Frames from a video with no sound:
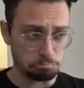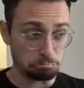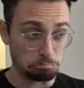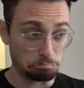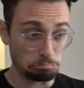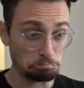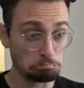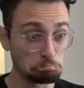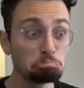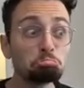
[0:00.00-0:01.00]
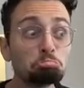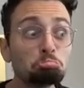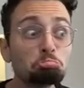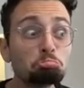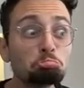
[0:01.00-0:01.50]

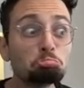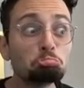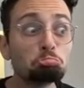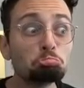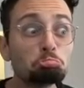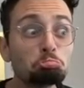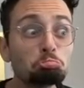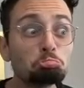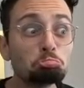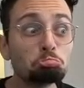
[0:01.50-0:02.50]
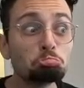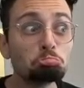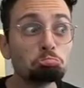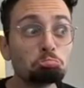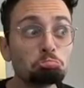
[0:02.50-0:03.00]

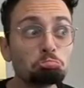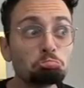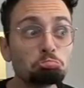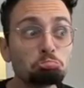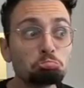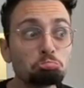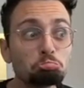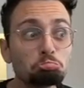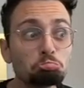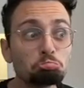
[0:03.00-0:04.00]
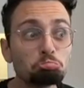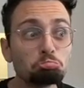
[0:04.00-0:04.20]
Nothing is said.